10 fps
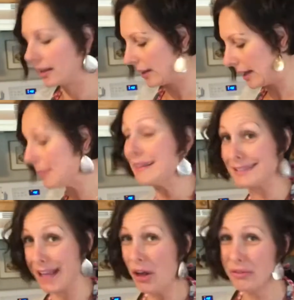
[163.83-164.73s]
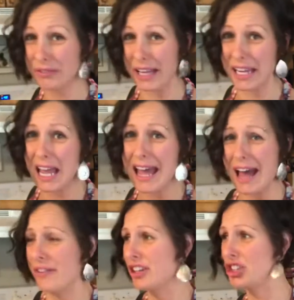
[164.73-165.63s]
myself. Like,
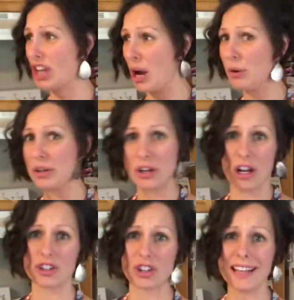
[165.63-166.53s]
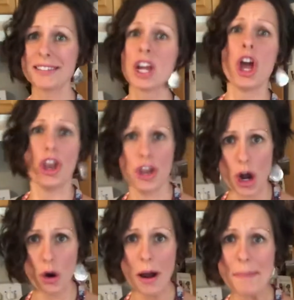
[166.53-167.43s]
have I showered and gotten dressed?
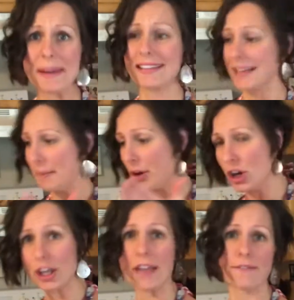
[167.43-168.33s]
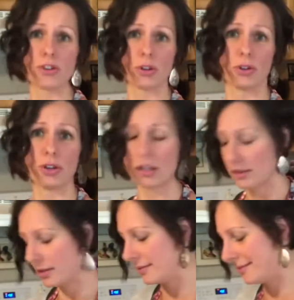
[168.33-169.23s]
No, because I'm cooking food.
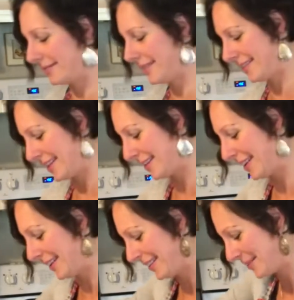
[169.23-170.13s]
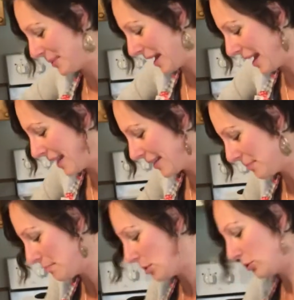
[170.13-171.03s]
This is what I get
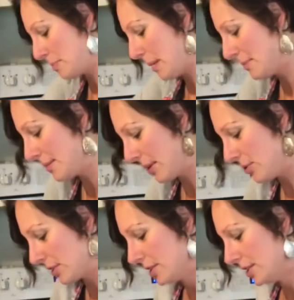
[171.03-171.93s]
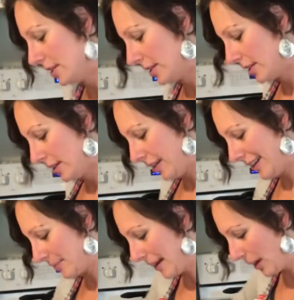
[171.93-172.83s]
most pumped about.
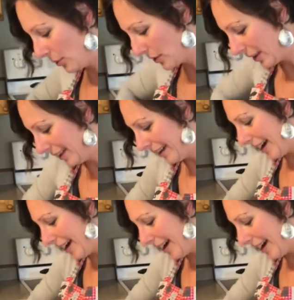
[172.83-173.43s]
Is my house clean? I